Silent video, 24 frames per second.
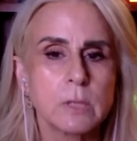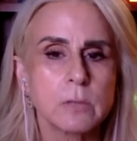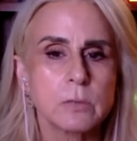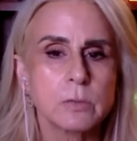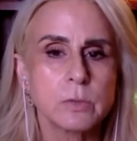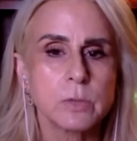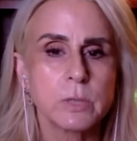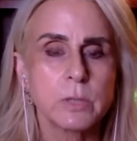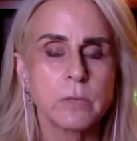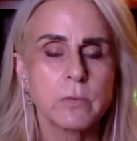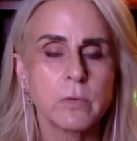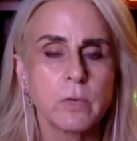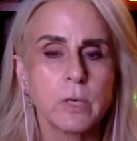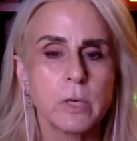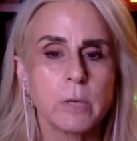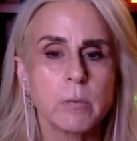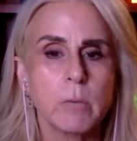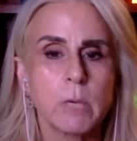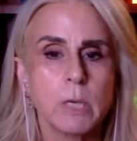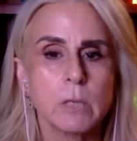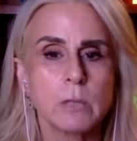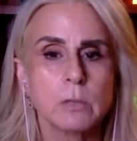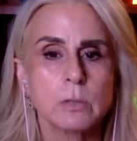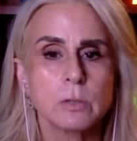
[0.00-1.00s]
drink very
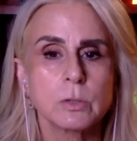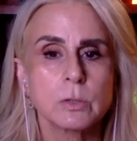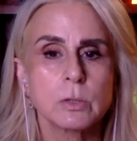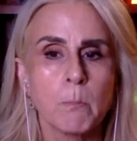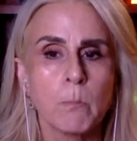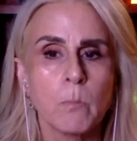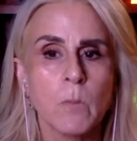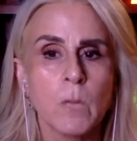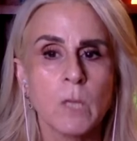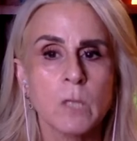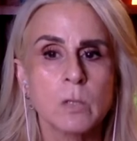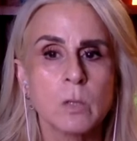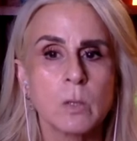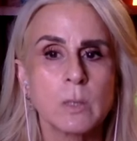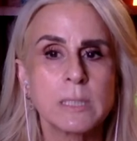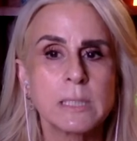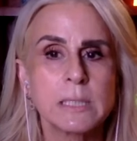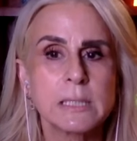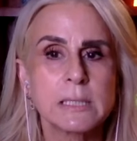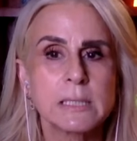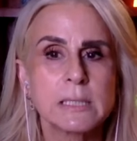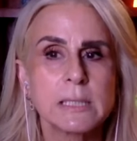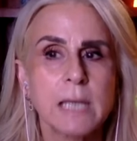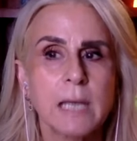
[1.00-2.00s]
much. So I
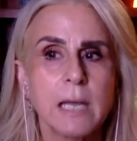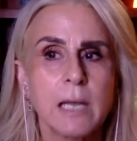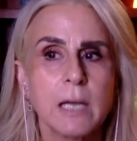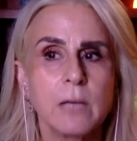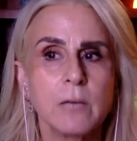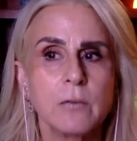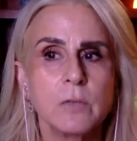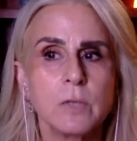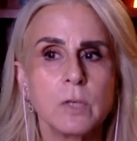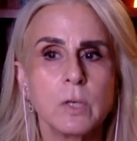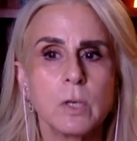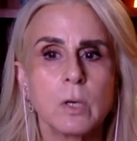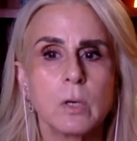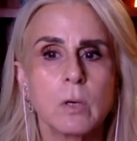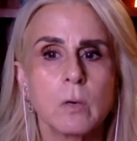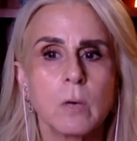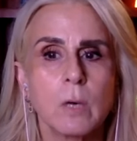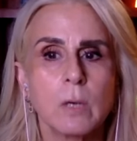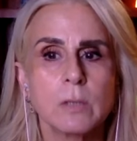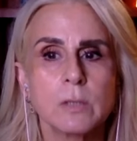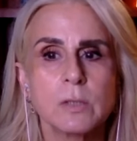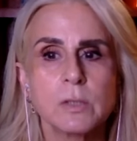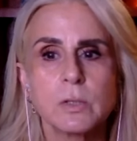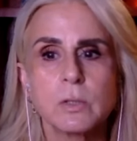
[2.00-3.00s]
did save, you
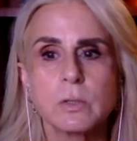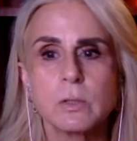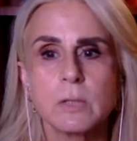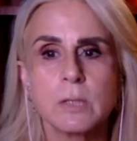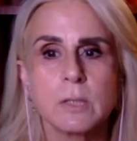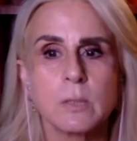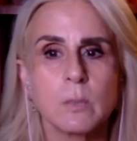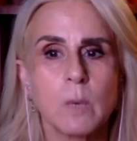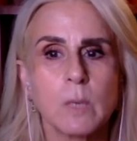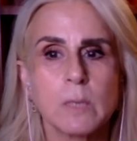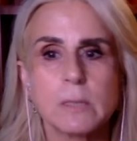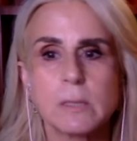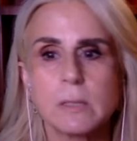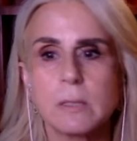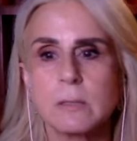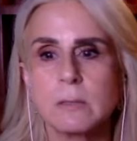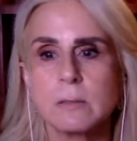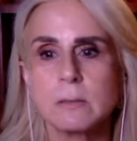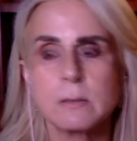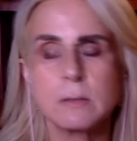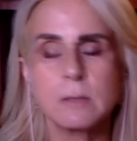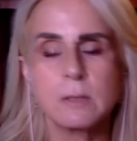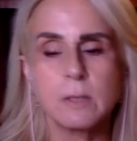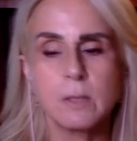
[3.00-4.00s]
know, I certainly
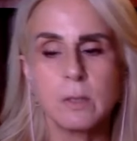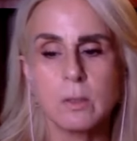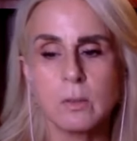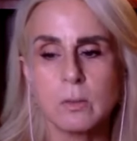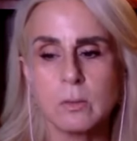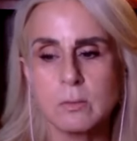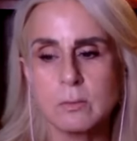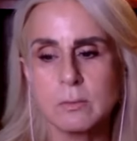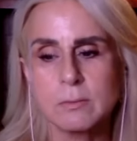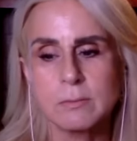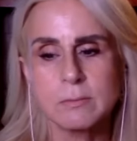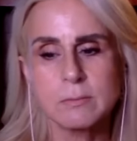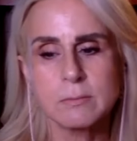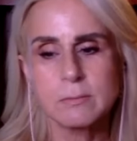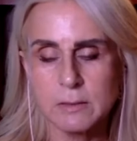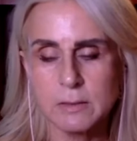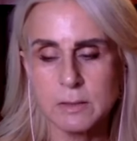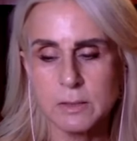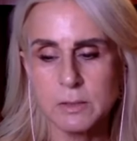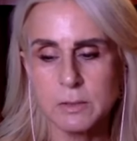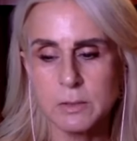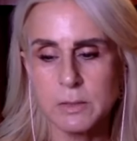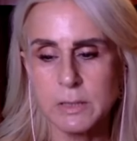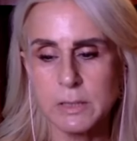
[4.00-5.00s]
wasn't, you know,
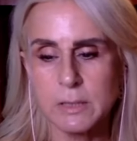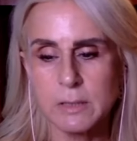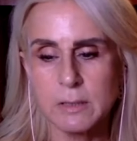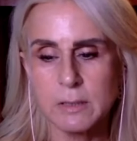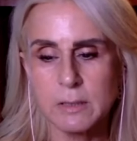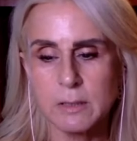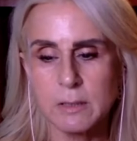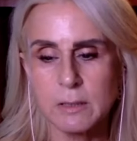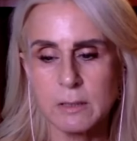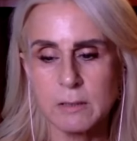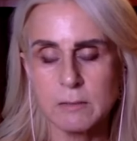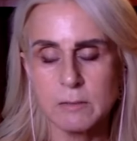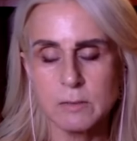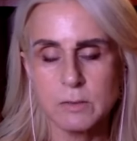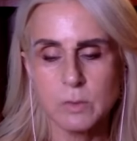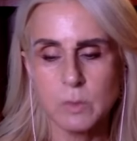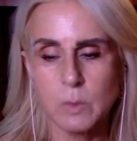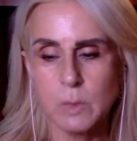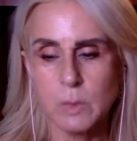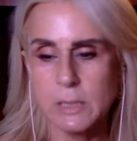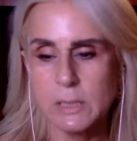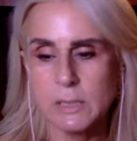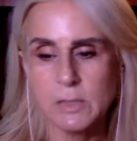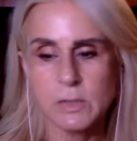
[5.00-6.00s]
doing
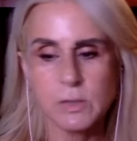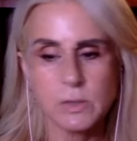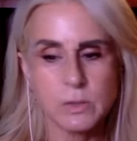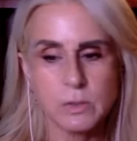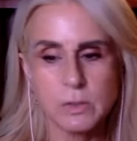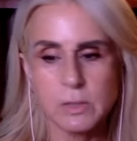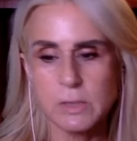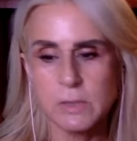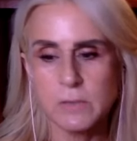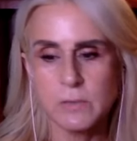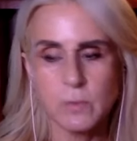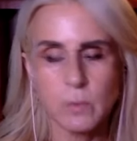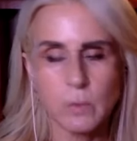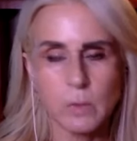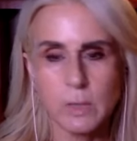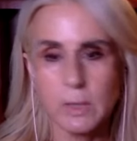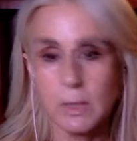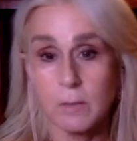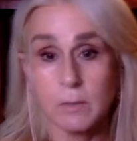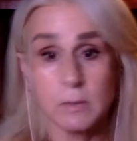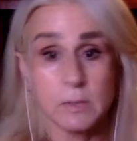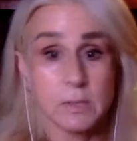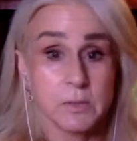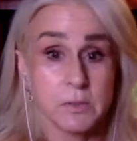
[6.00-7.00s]
20s, 30s,
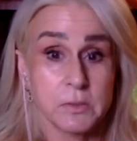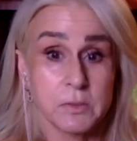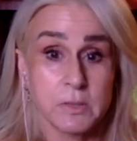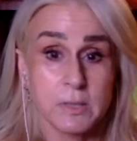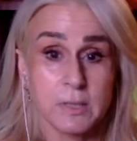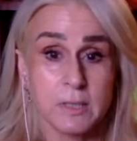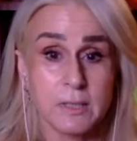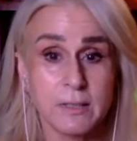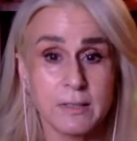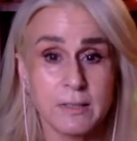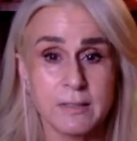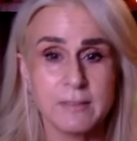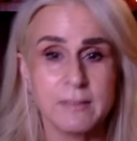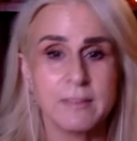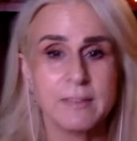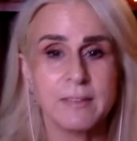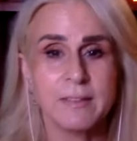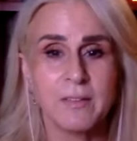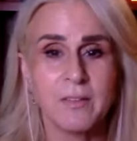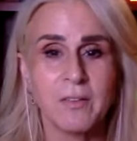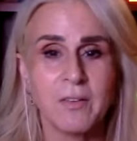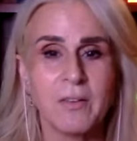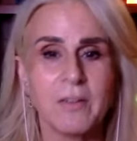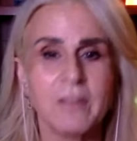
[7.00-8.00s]
40s. I wasn't drinking
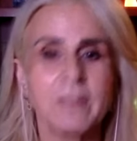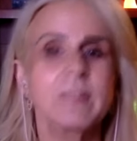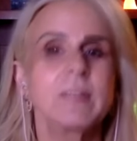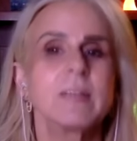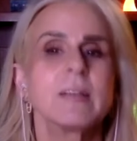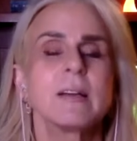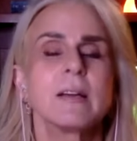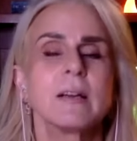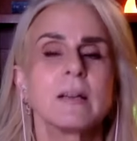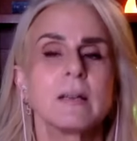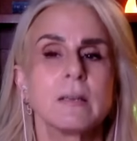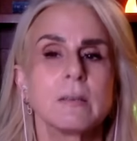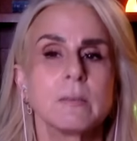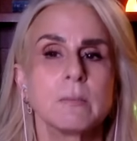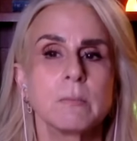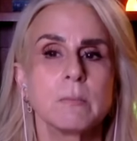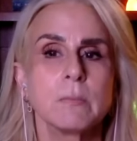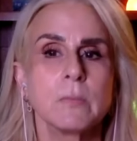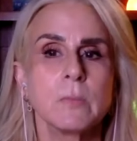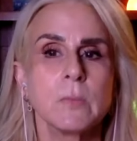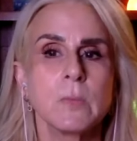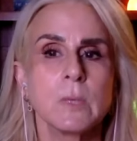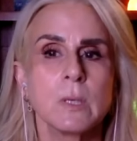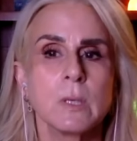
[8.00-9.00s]
at all. And
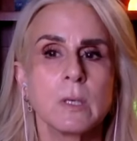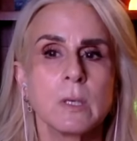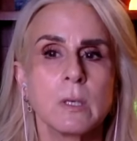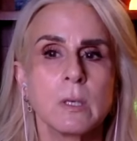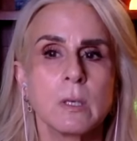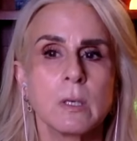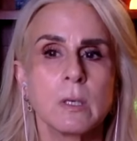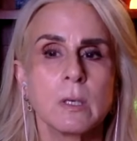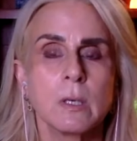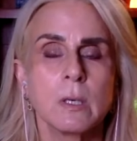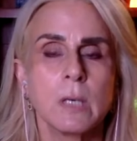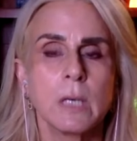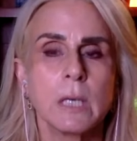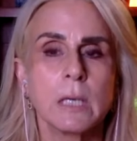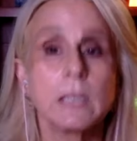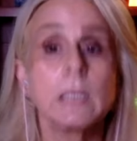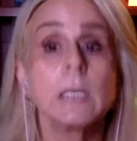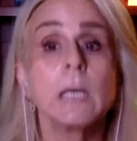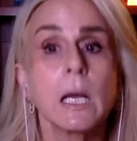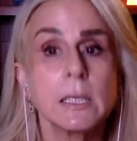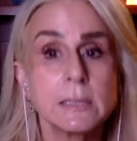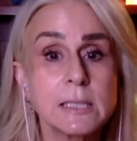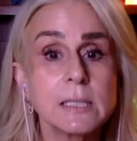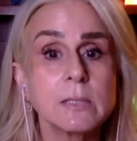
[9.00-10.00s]

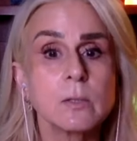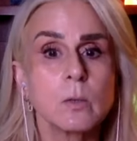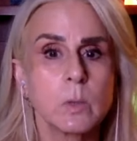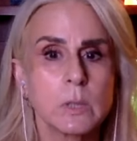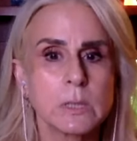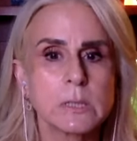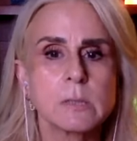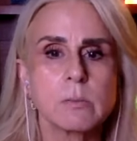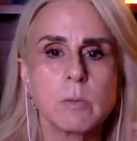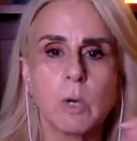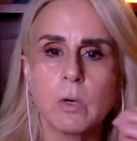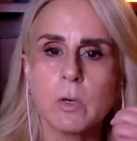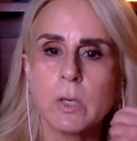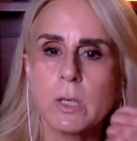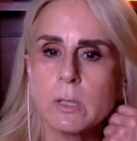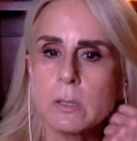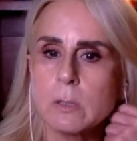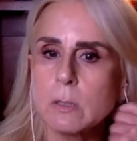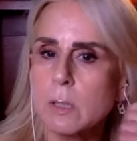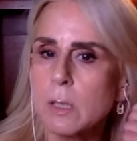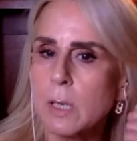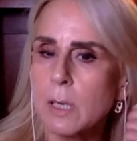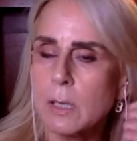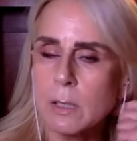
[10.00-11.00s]
then I did quit
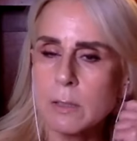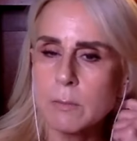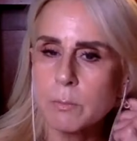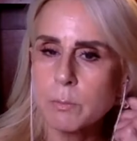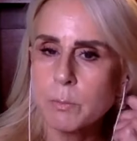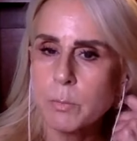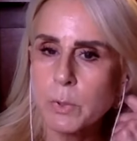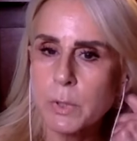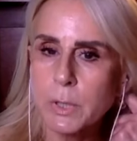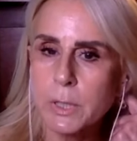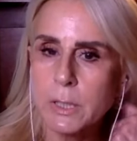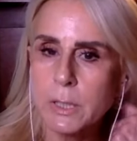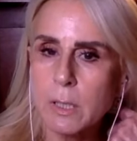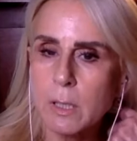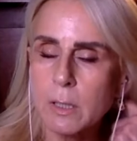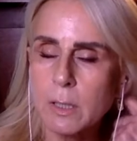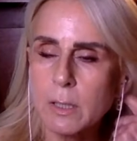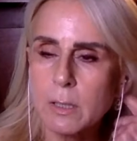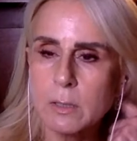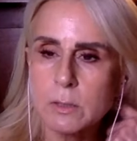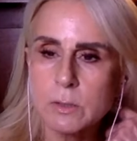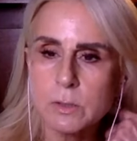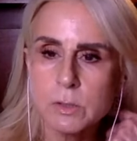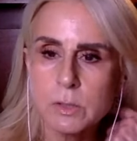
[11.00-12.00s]
smoking at a pretty
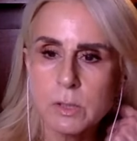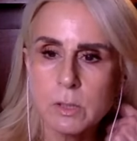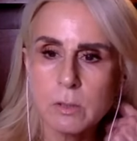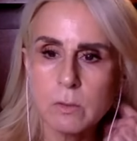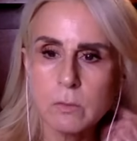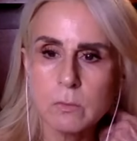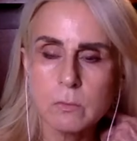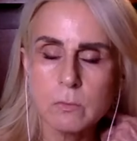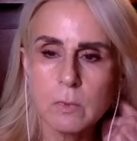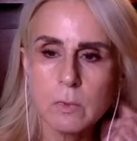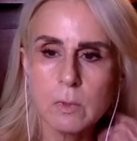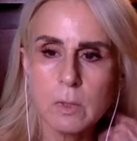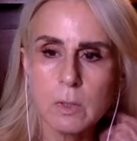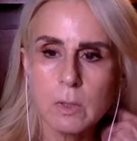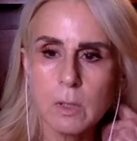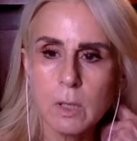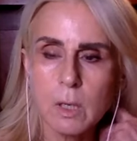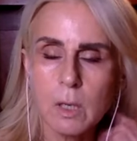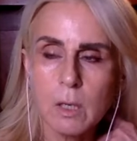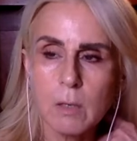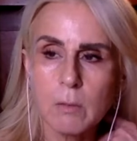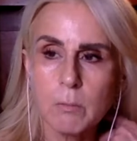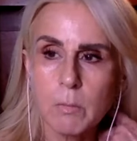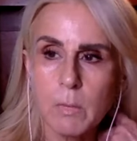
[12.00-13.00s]
young age. So
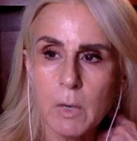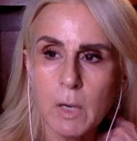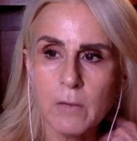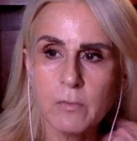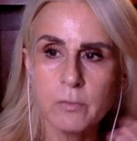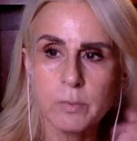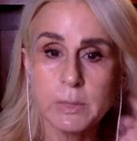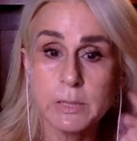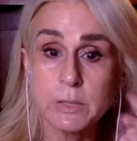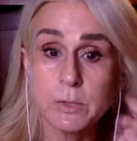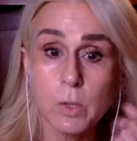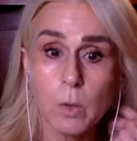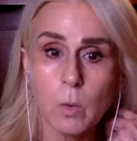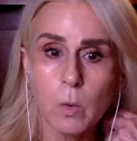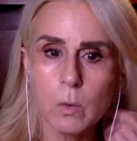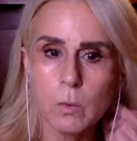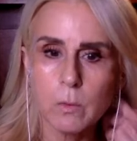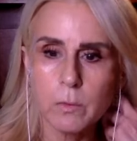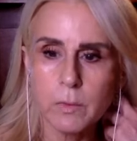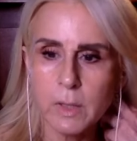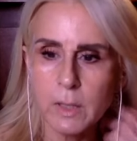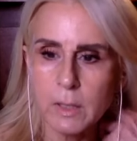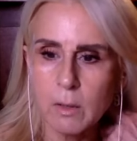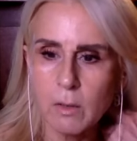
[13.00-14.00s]
I've been
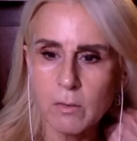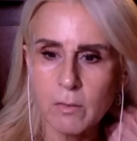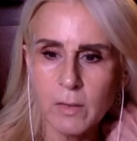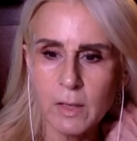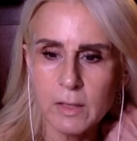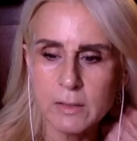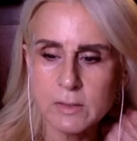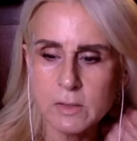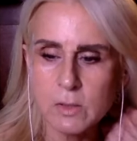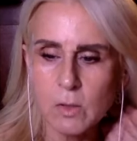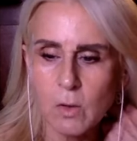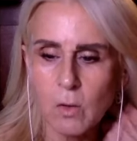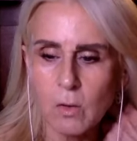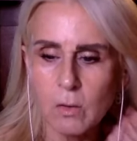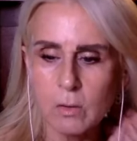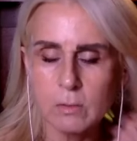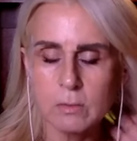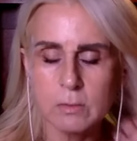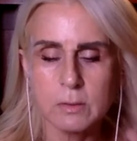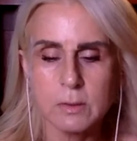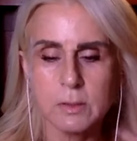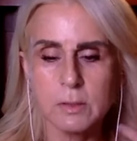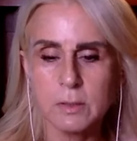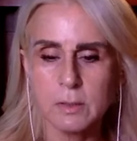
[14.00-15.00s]
told that that's
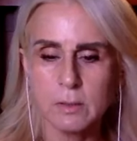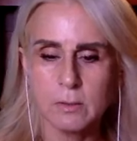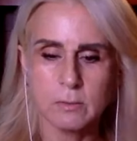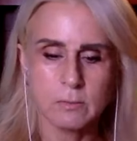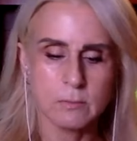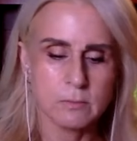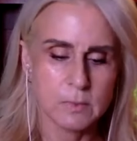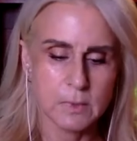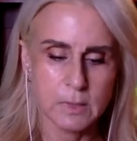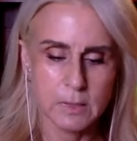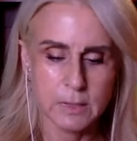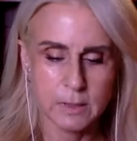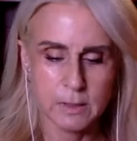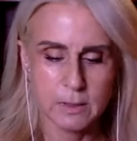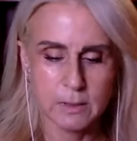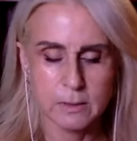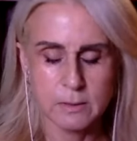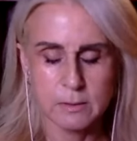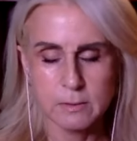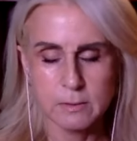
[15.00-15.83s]
all, you know, like,